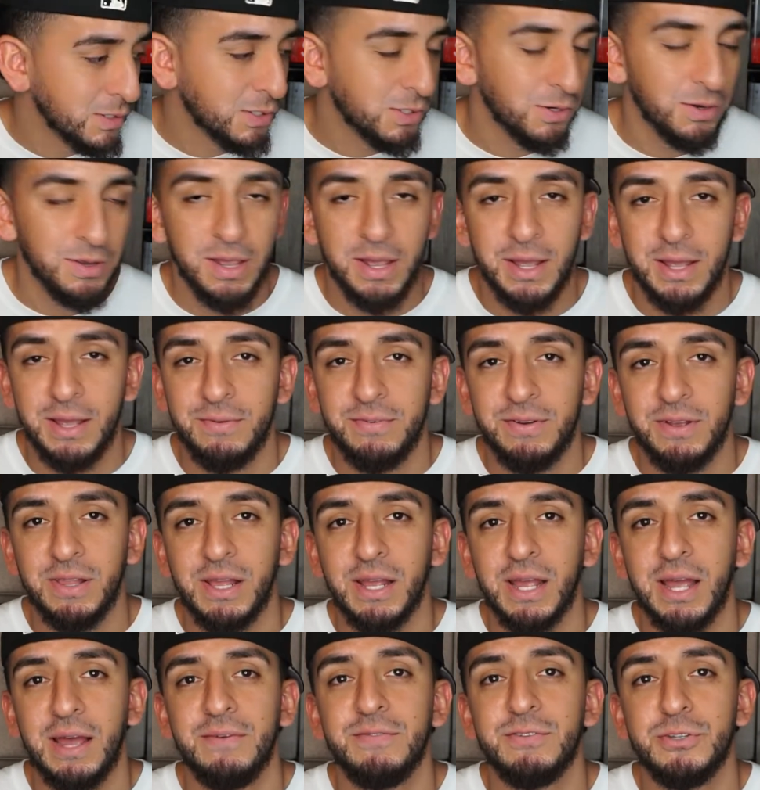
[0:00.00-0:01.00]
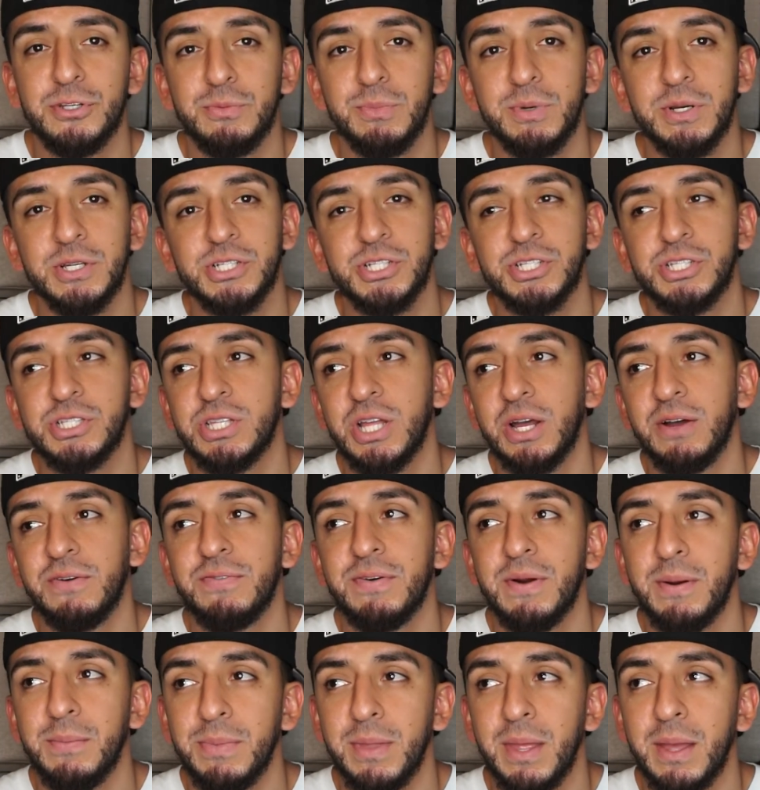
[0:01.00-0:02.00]
So yeah, I feel like I have too much stuff
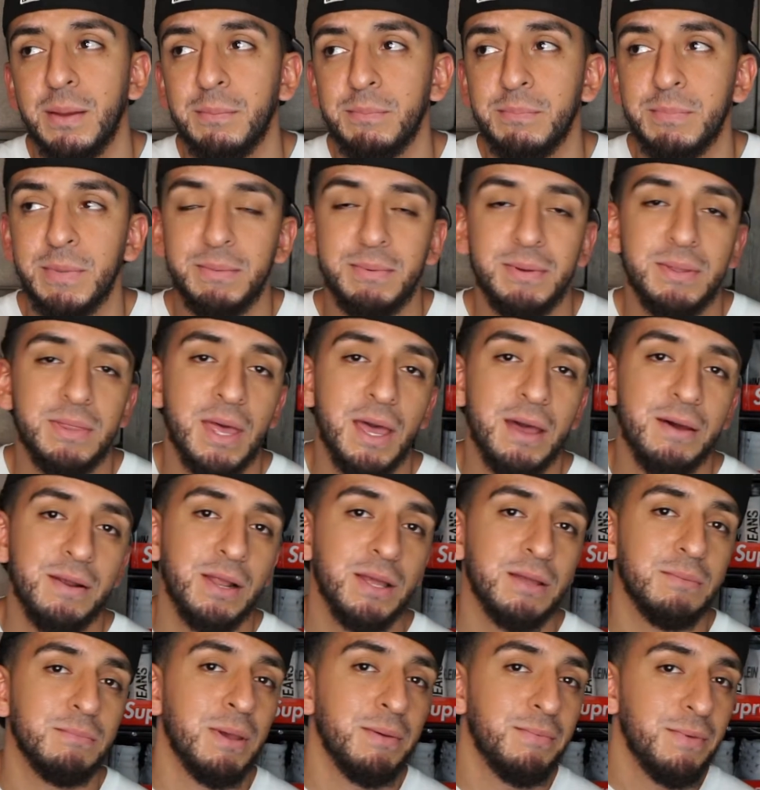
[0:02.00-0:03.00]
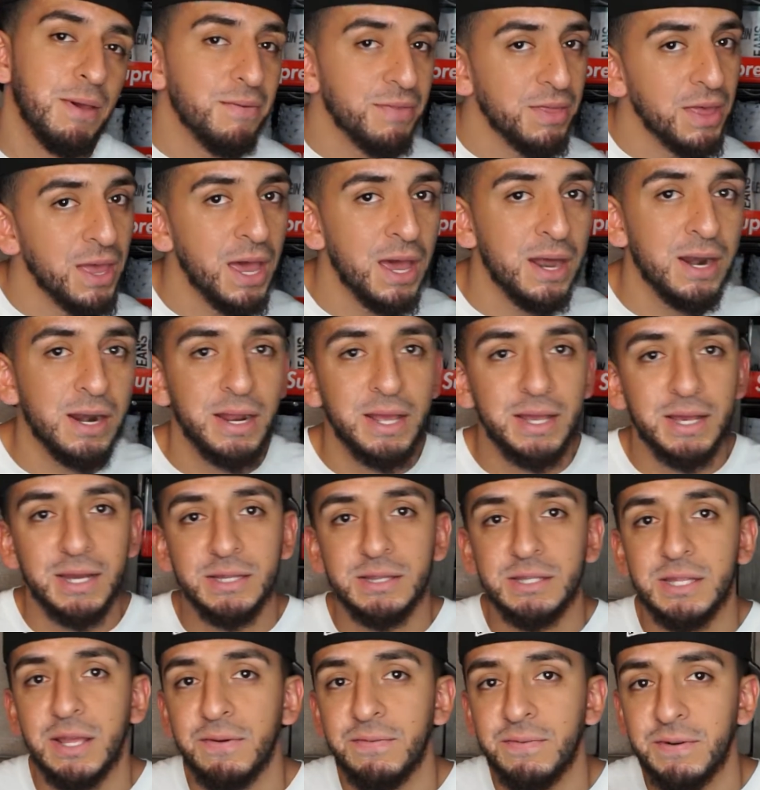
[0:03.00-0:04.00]
from them. Maybe they had like maybe if they had like a
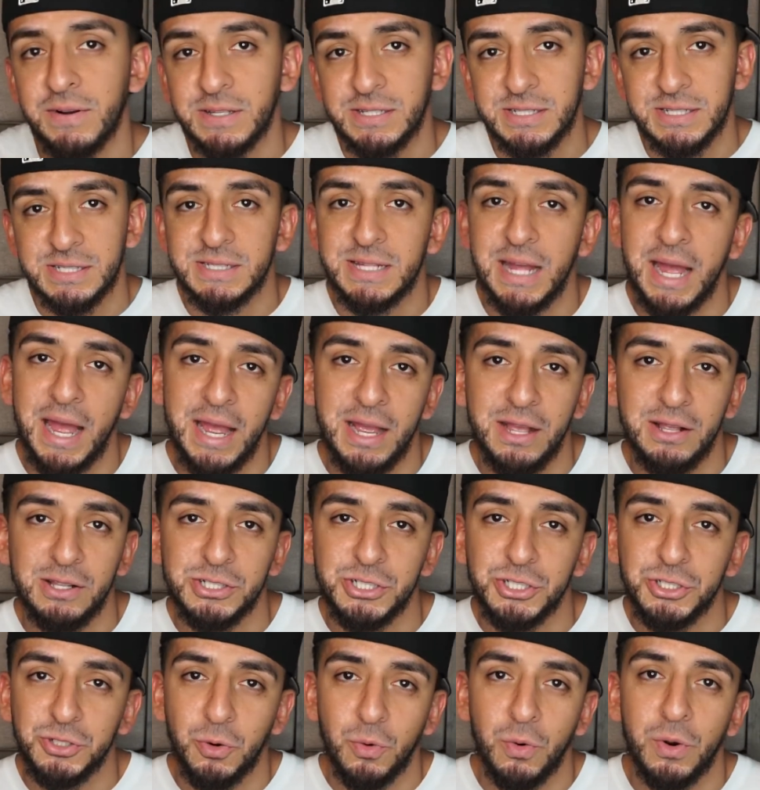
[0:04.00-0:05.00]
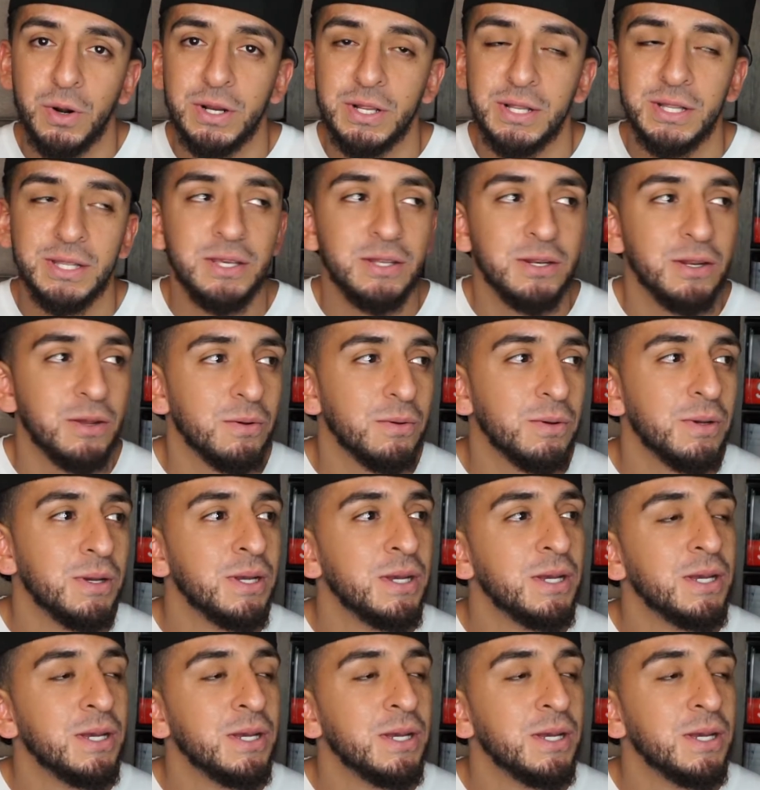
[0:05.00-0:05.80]
different style short, you know,